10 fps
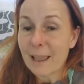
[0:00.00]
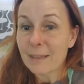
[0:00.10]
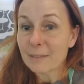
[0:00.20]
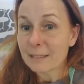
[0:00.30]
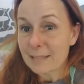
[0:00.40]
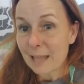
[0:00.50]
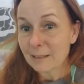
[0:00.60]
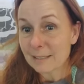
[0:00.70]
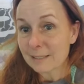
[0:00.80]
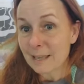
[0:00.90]
And they tell
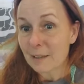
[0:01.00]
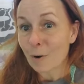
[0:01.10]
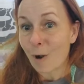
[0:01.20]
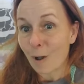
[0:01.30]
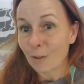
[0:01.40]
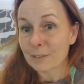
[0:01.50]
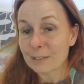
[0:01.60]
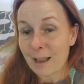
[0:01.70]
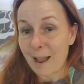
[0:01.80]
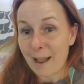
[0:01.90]
us that all the
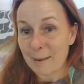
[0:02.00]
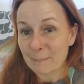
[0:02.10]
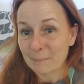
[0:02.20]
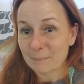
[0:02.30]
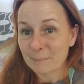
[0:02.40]
time.